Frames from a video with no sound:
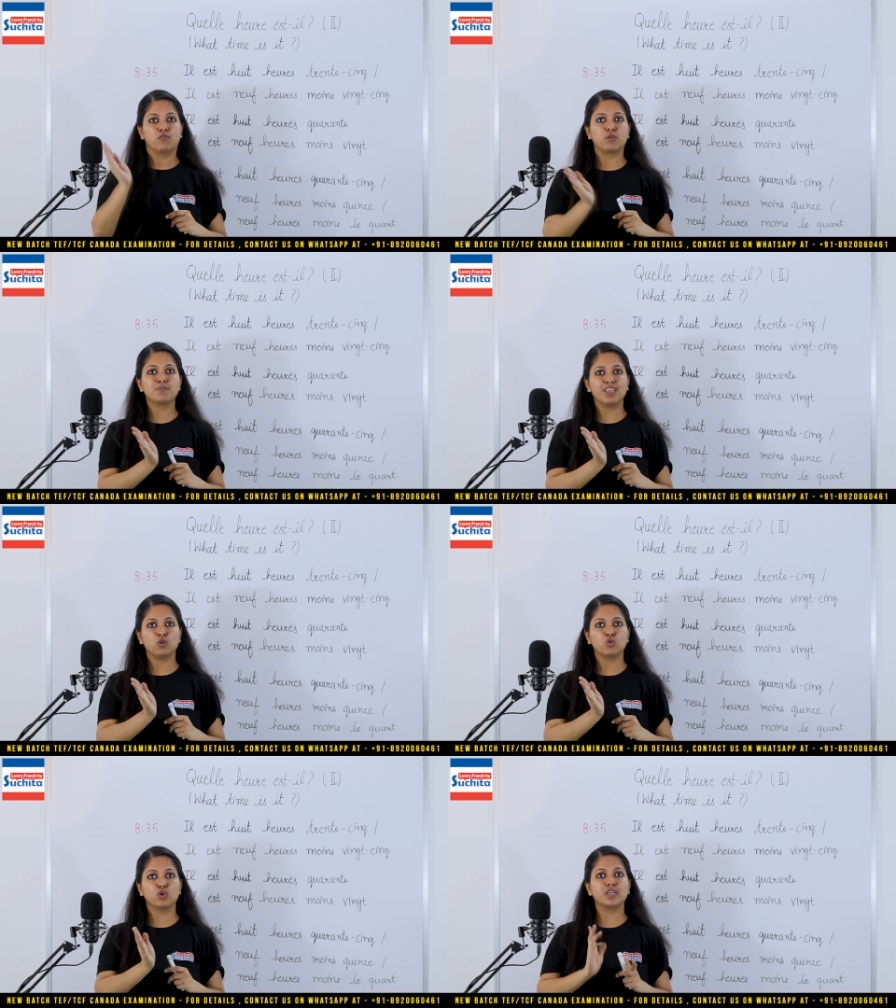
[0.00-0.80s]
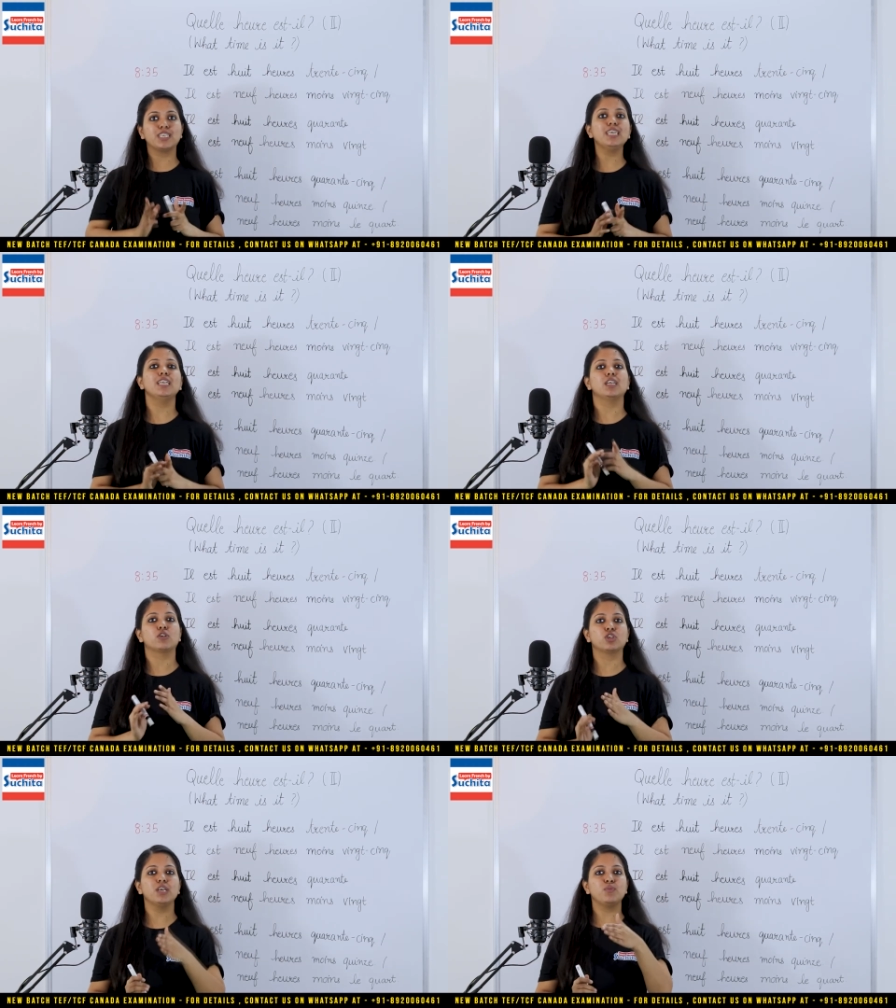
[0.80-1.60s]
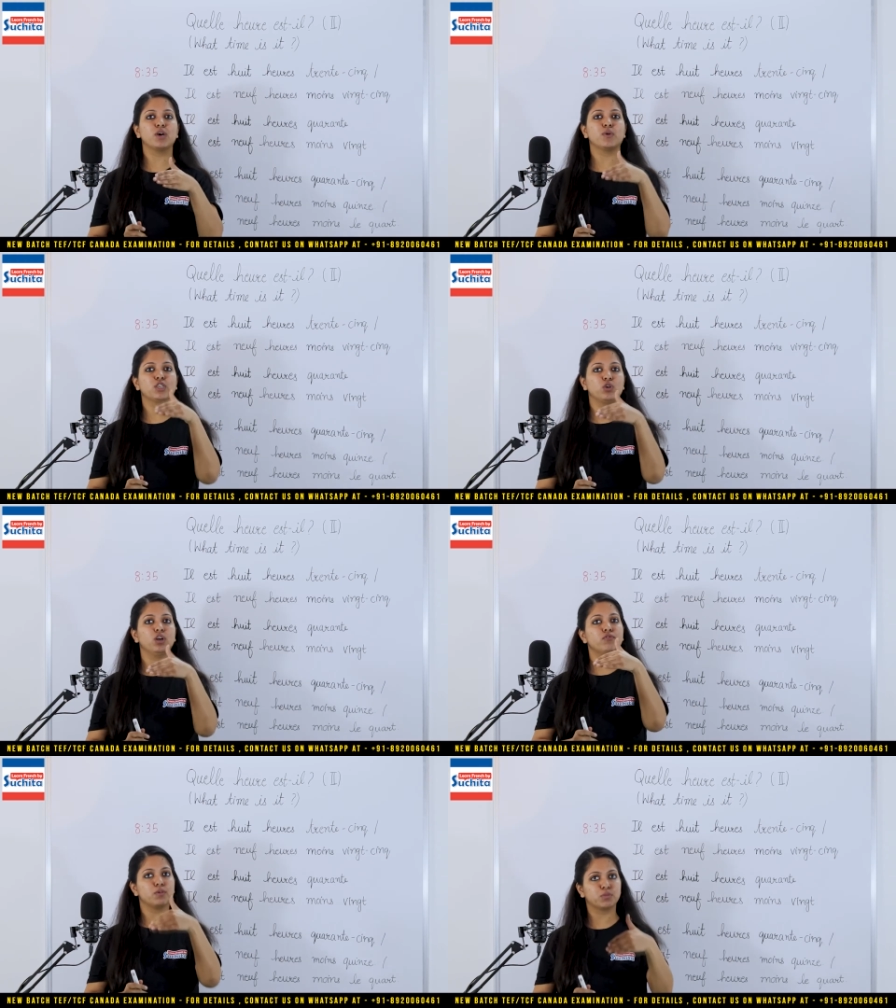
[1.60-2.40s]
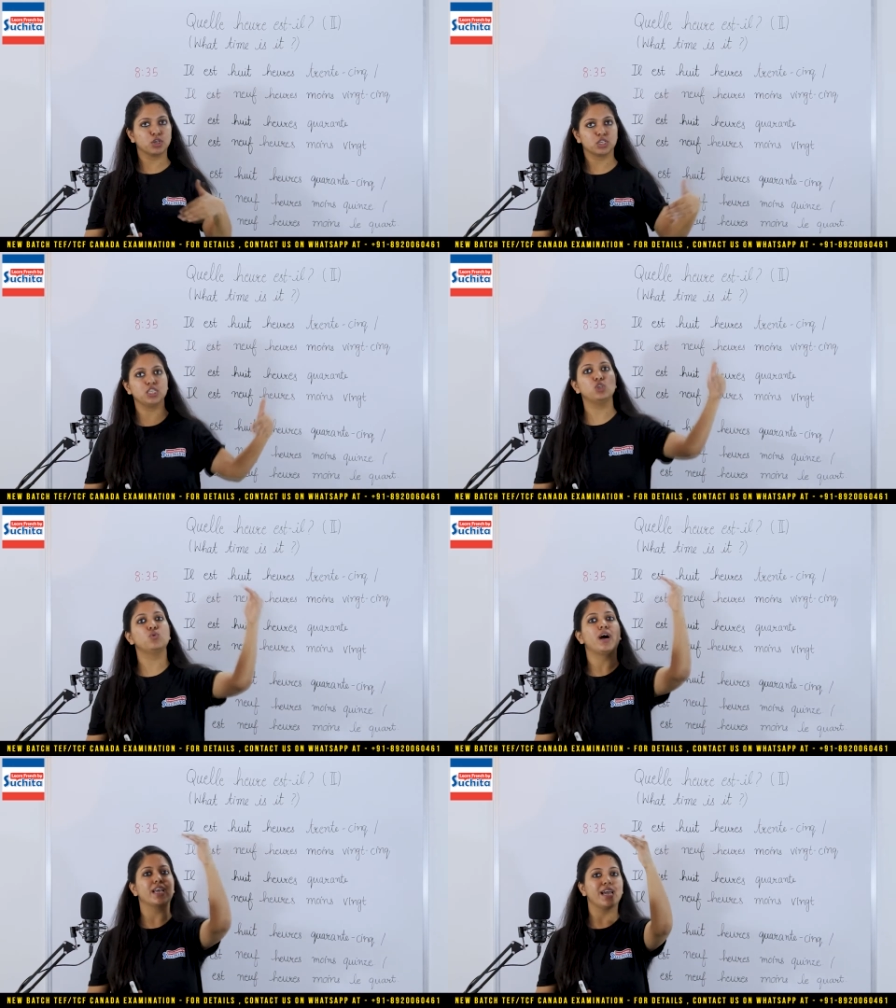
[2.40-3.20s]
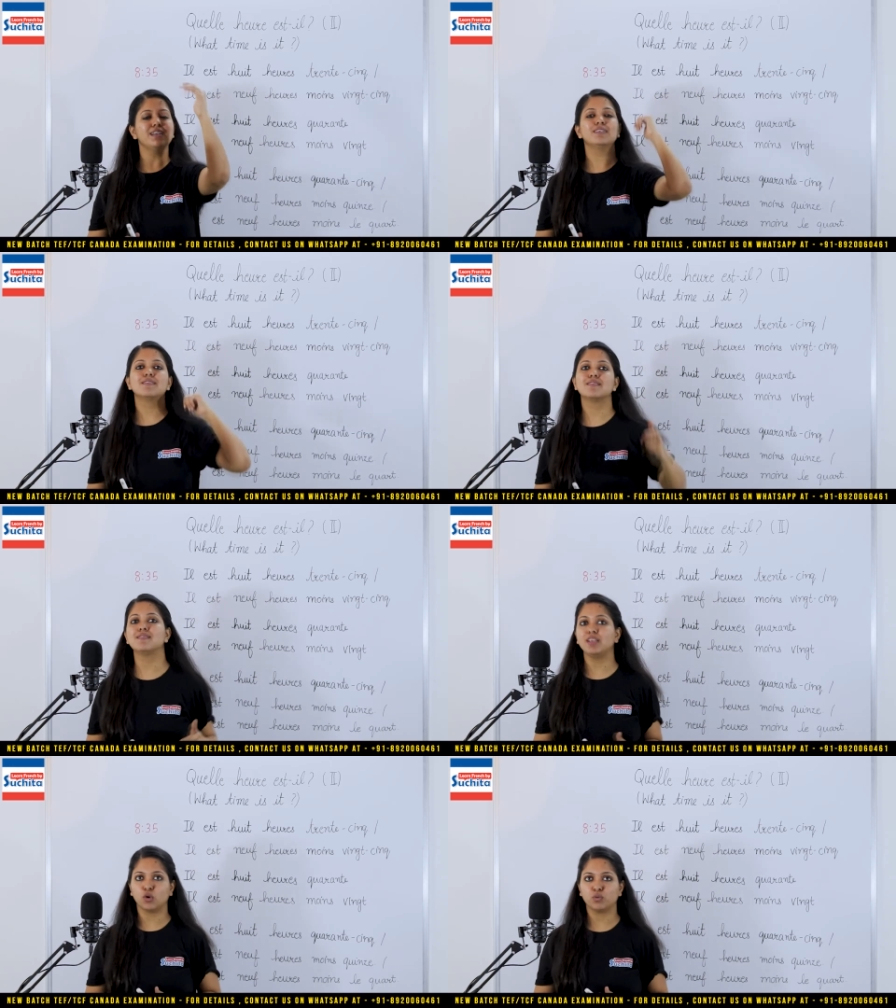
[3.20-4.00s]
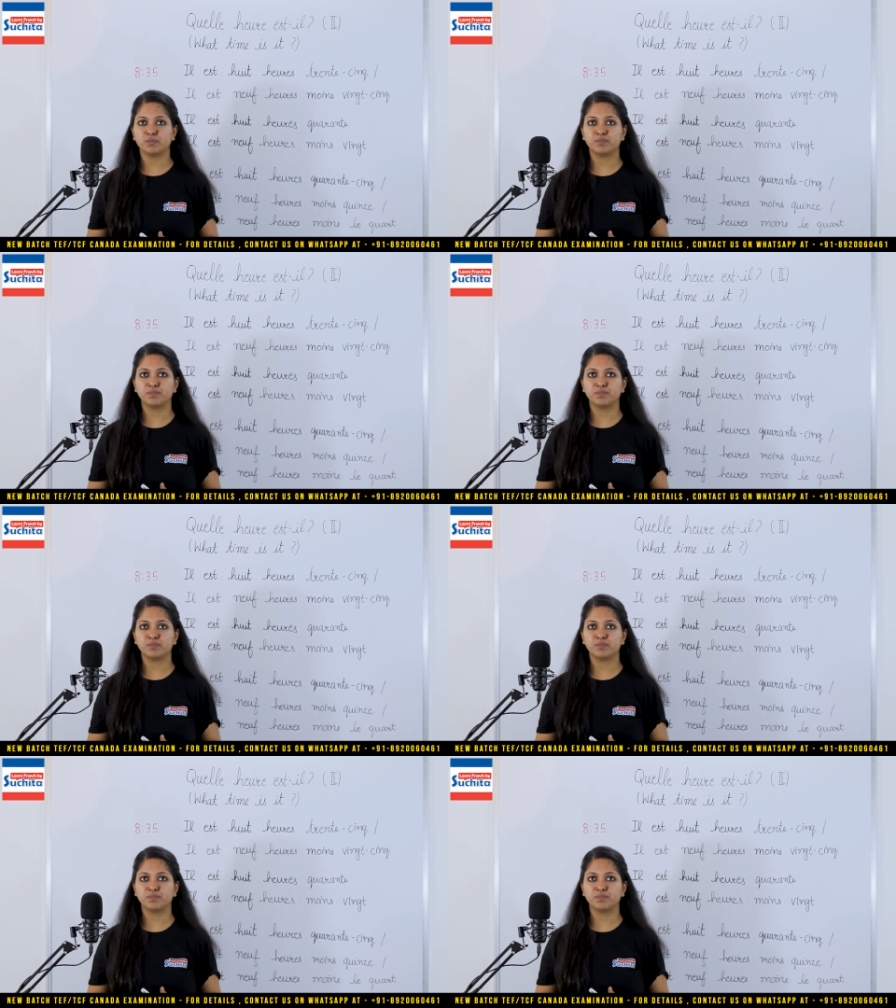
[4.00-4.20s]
from 0 to 30. Now today we are going to learn from 30 to again 0.